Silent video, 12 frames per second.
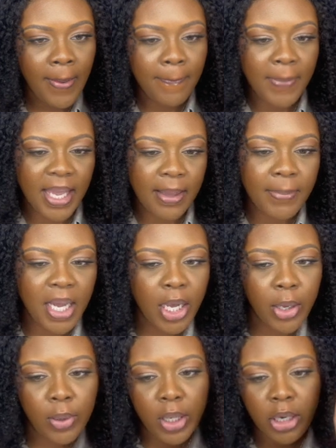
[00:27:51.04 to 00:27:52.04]
making my
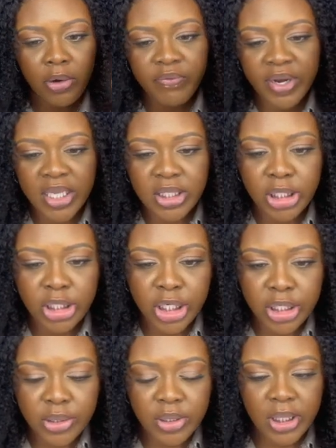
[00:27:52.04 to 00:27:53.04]
own little
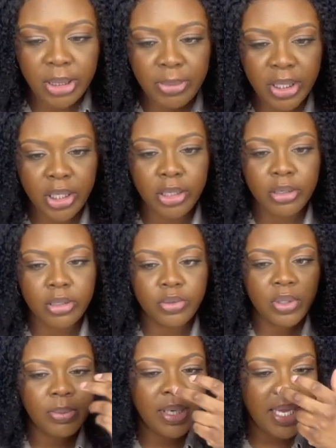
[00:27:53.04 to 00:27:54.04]
razzle up here.
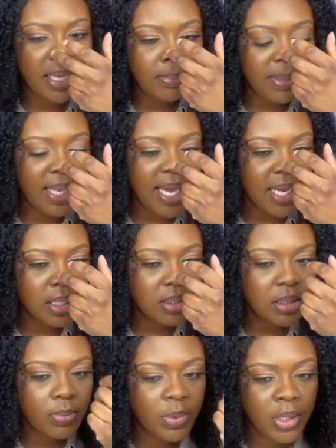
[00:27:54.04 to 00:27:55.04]
Do I want to add black
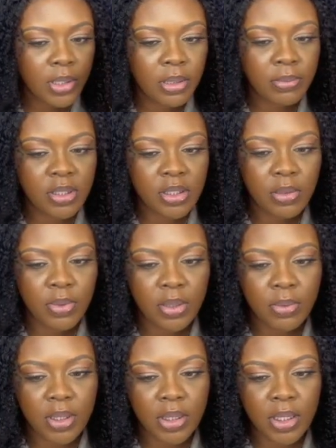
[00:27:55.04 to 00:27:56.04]
somewhere? Let me see what it
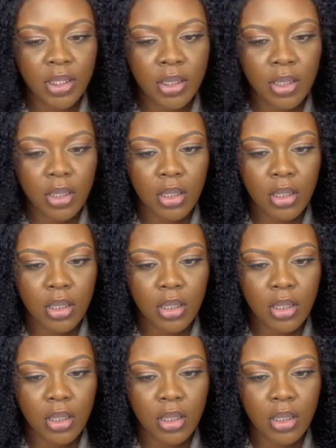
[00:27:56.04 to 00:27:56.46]
would look like.